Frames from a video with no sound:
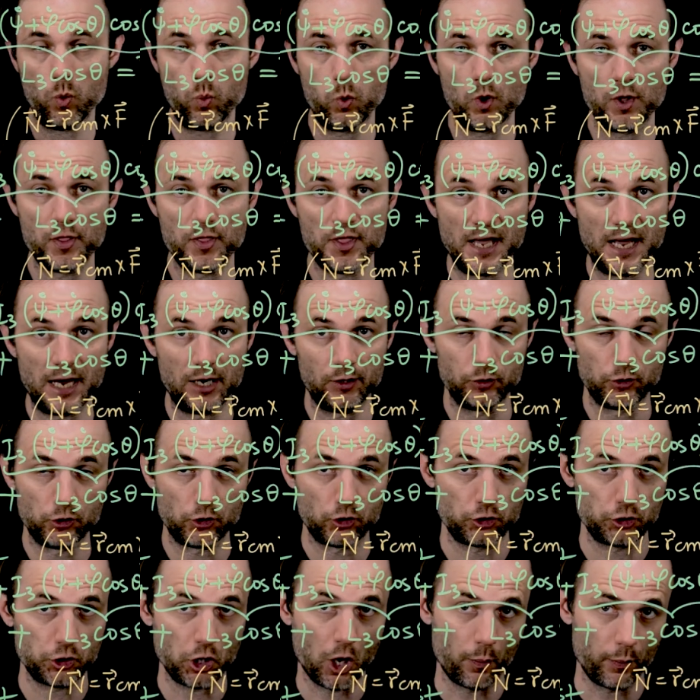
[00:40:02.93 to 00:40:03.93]
without
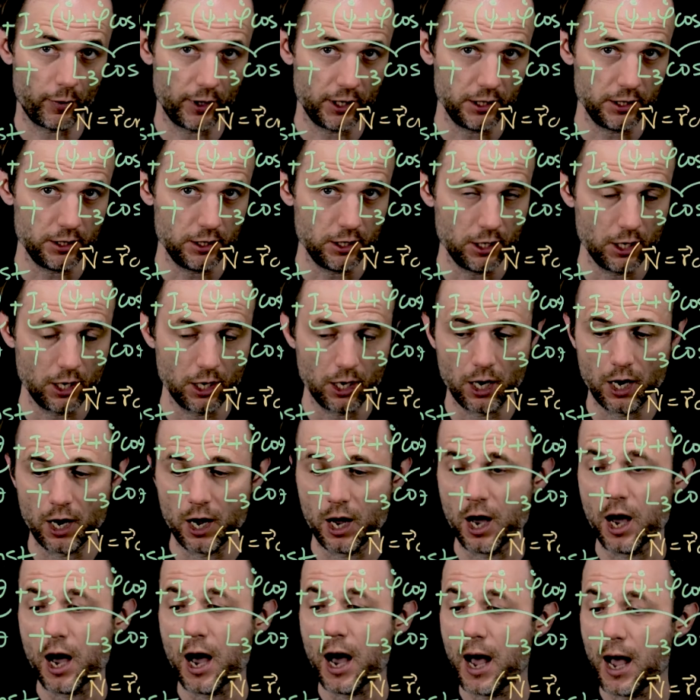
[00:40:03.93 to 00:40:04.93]
stopping,
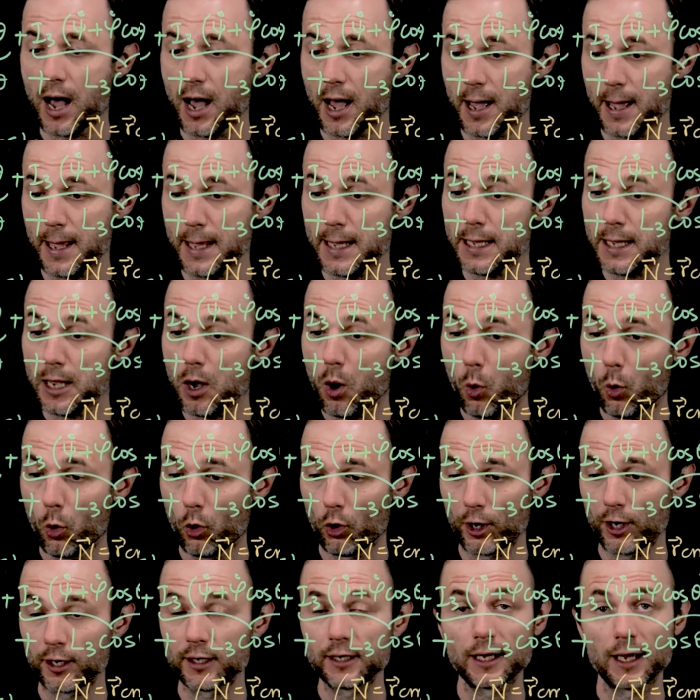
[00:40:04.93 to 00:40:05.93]

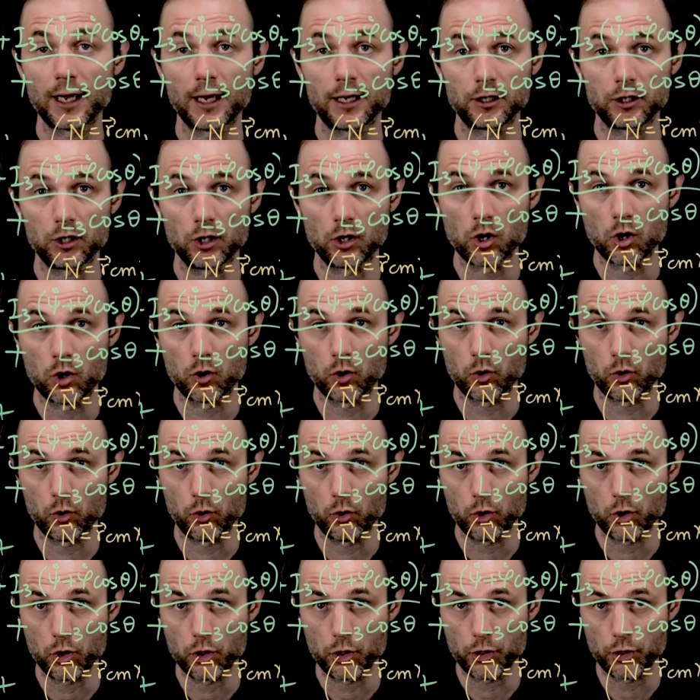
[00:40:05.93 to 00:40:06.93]
or it can
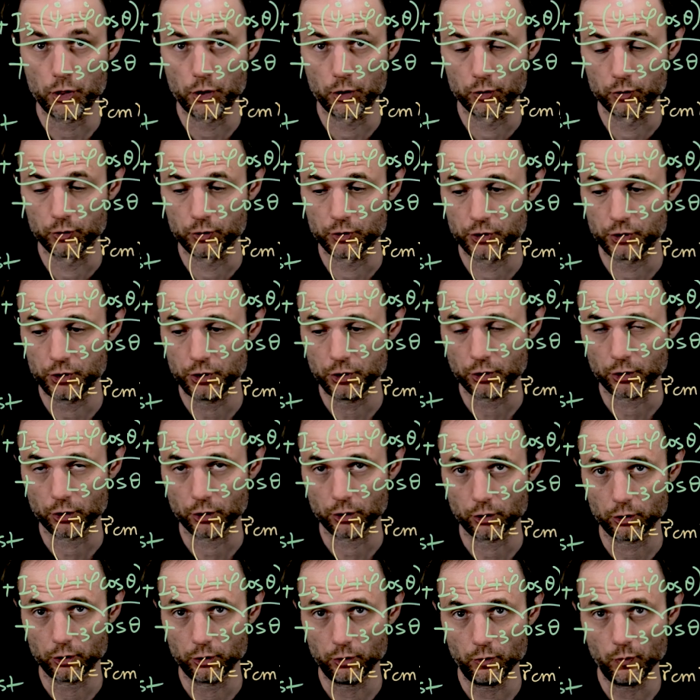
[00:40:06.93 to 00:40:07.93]
go through
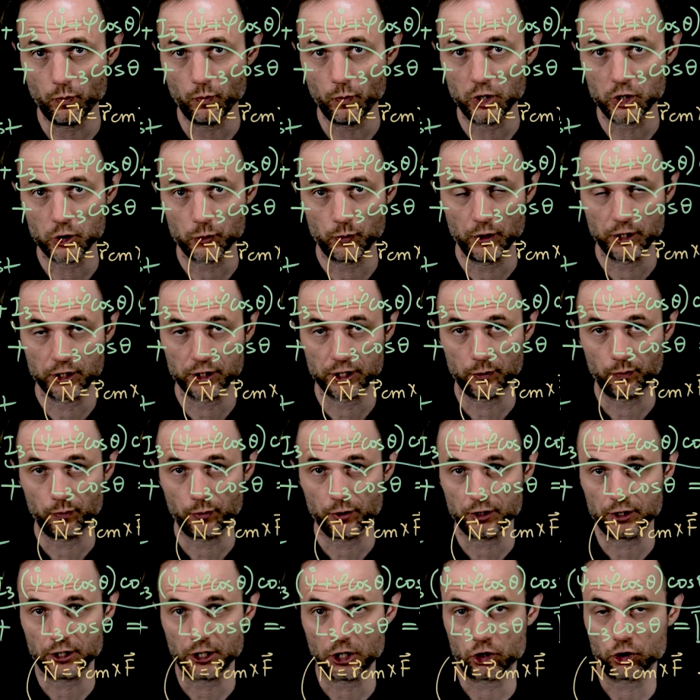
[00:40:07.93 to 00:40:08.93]
0, which means that
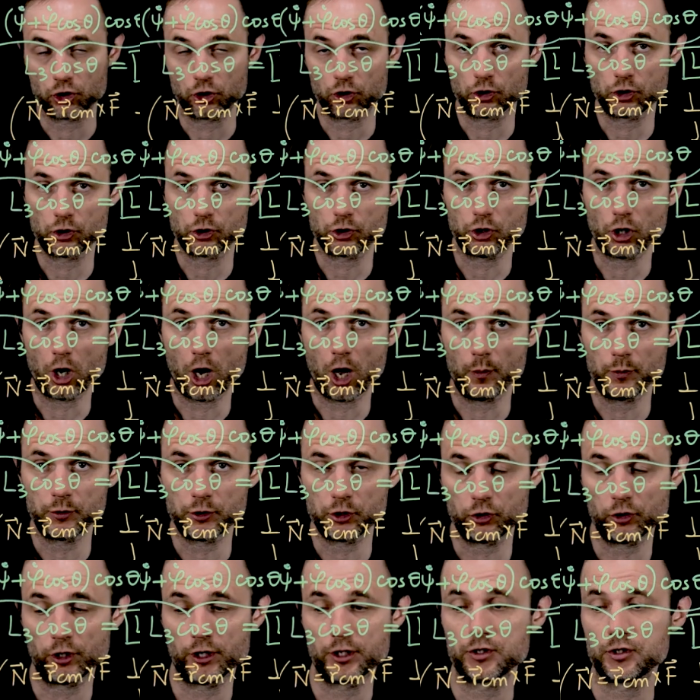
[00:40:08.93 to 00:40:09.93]
precession
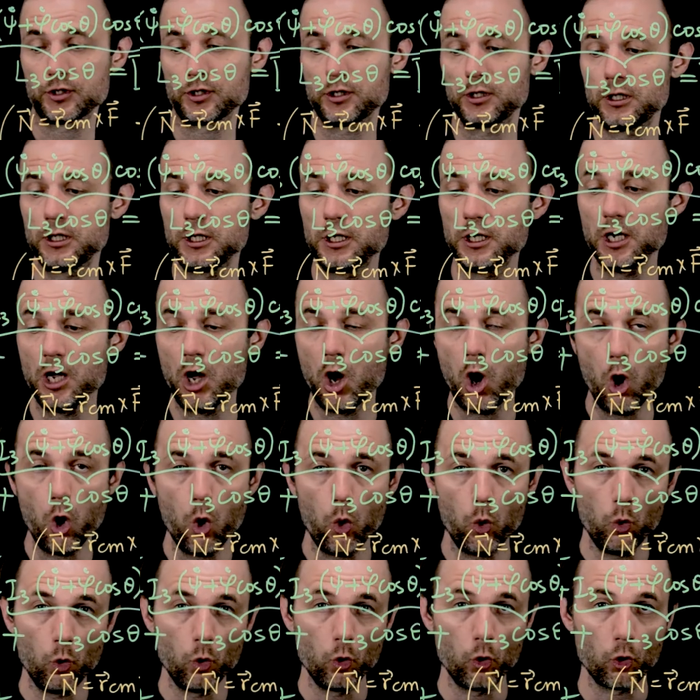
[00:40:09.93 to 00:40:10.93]
stops transiently,
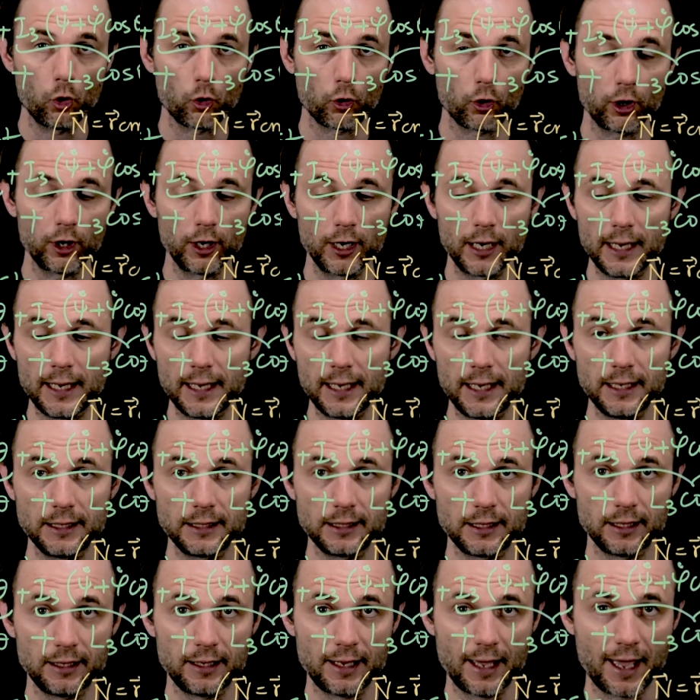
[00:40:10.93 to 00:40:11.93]
or
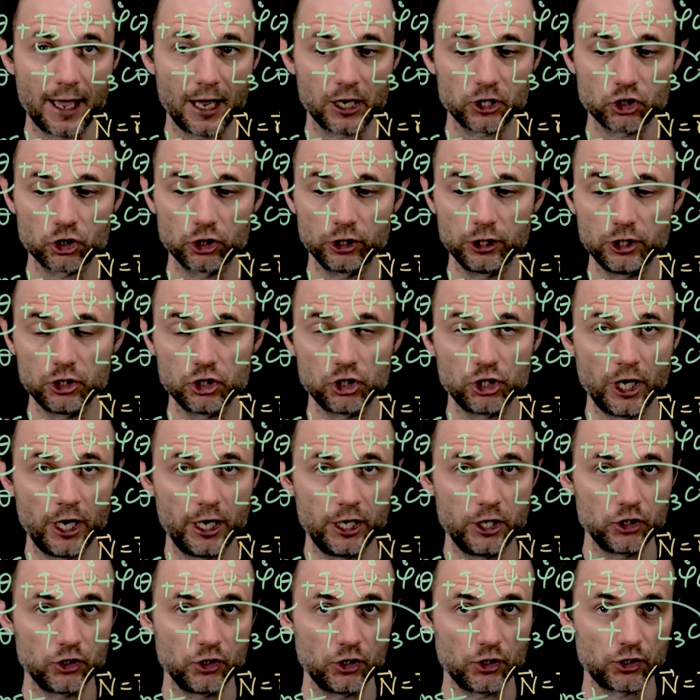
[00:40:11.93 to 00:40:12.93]
it can actually
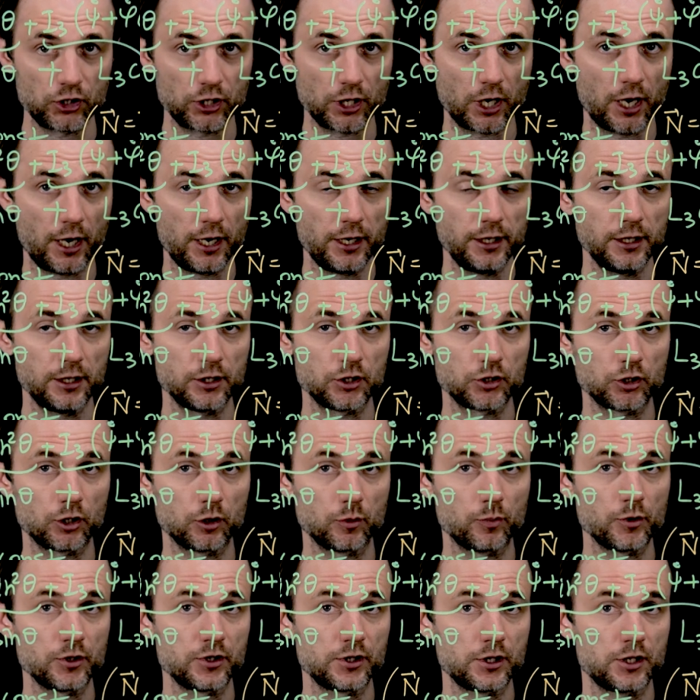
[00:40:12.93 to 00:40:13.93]
change the sign and
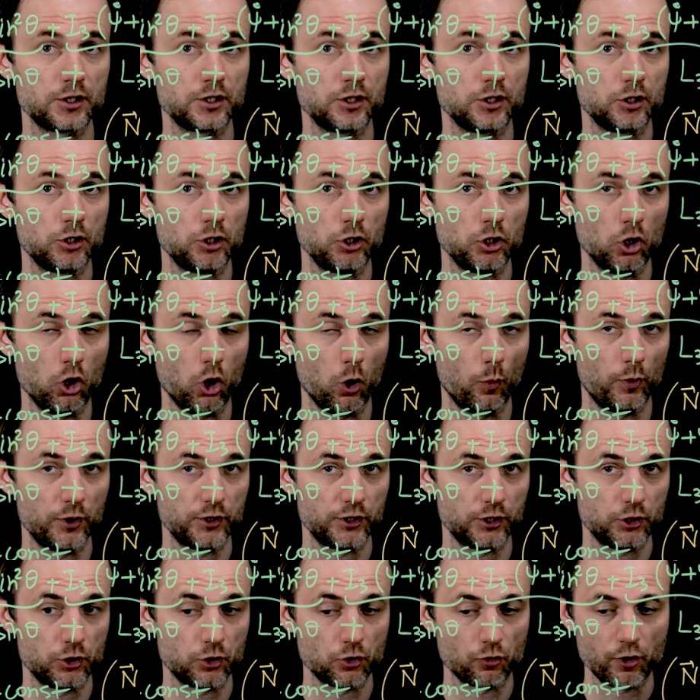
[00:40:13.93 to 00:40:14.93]
start precessing the
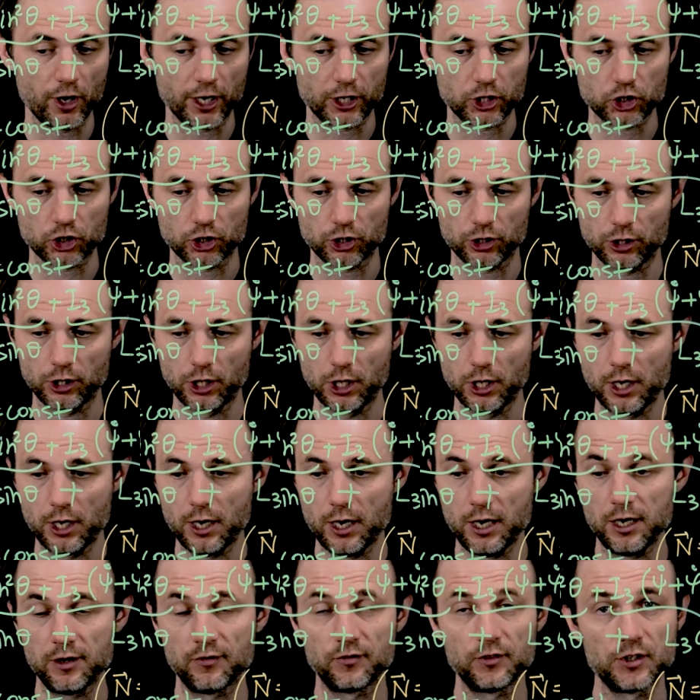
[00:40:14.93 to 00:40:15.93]
opposite direction
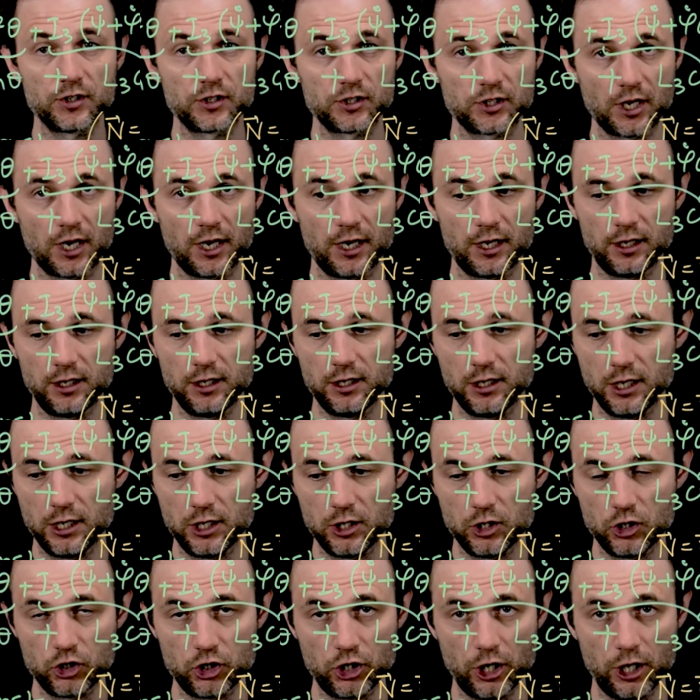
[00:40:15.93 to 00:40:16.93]
if the sign
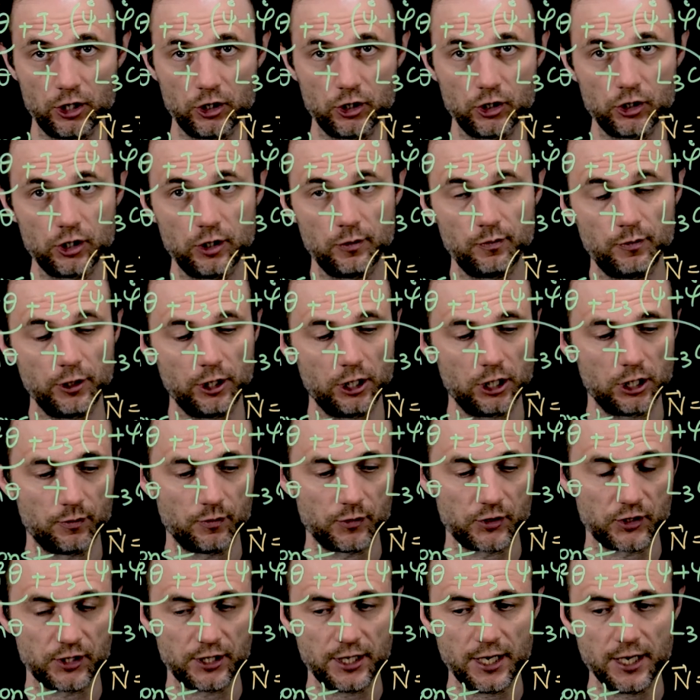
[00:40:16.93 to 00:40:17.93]
changes and
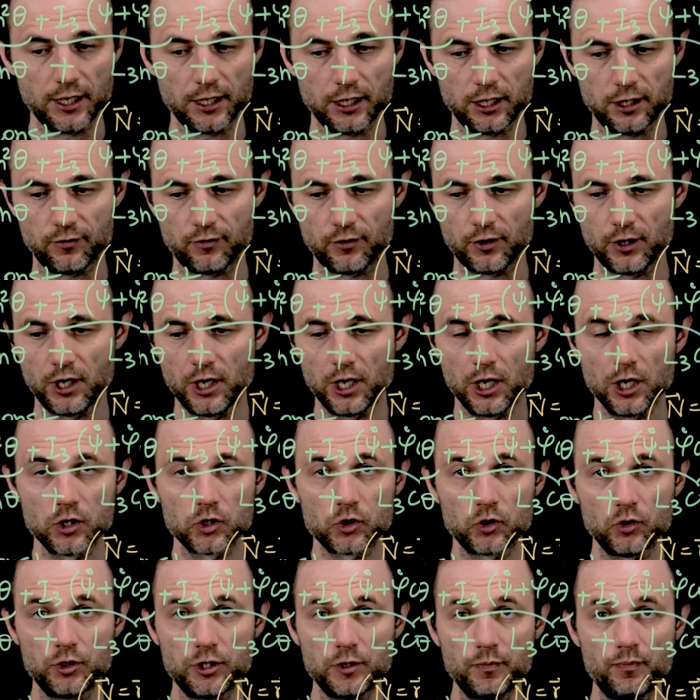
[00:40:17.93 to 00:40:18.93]
becomes negative.
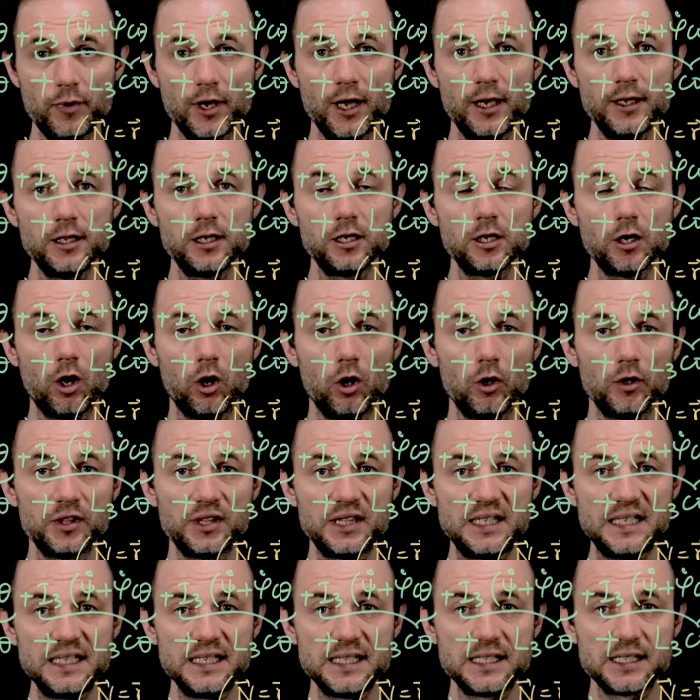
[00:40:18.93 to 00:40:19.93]
So depending
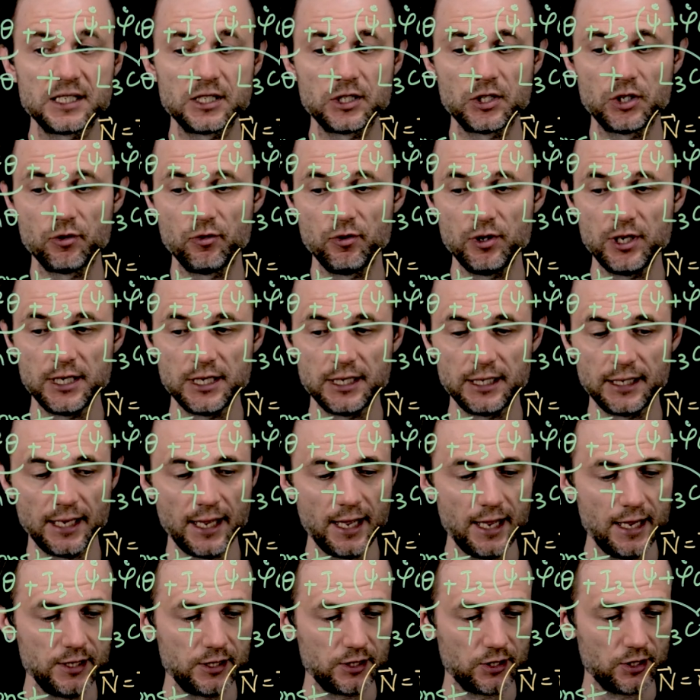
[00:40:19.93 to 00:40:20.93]
on these three
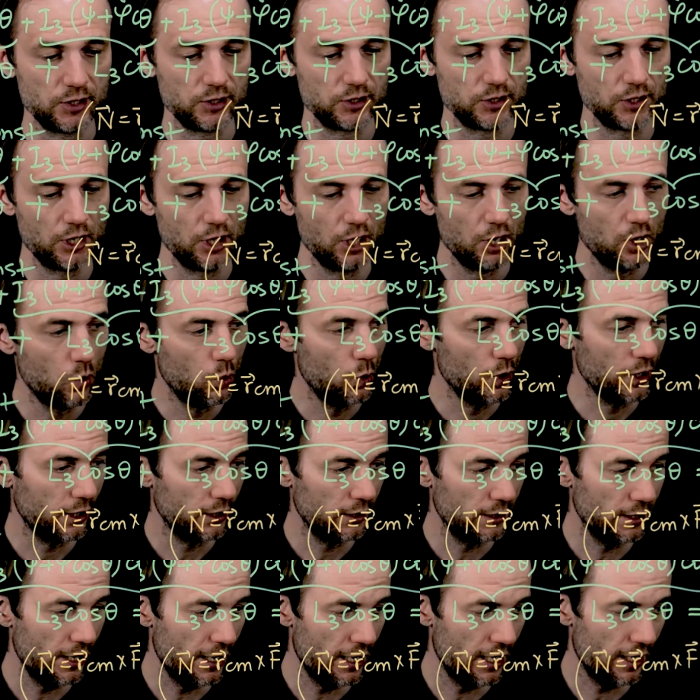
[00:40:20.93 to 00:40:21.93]
cases, we
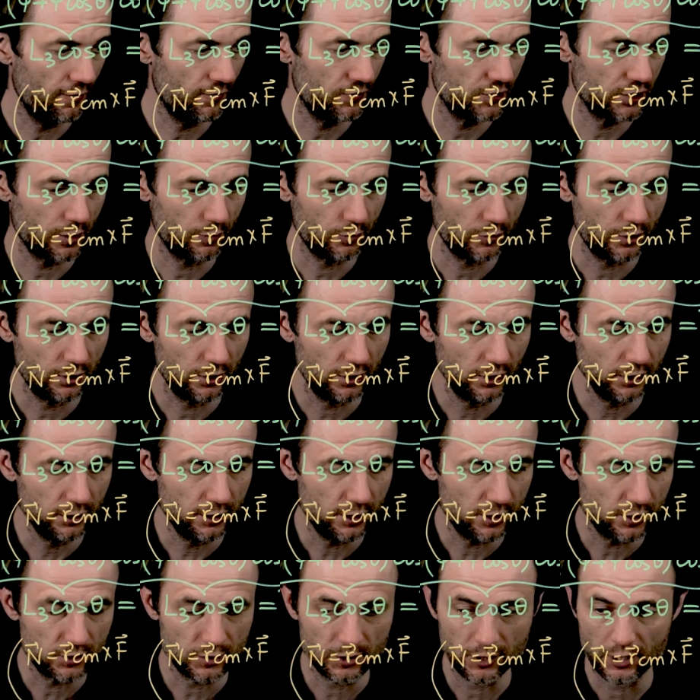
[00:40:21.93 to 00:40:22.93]
can have something like
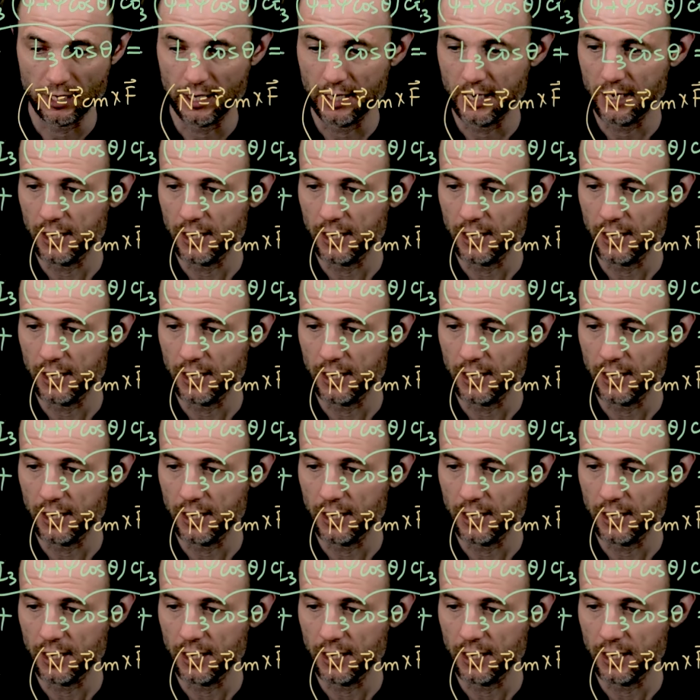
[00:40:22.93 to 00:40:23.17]
this.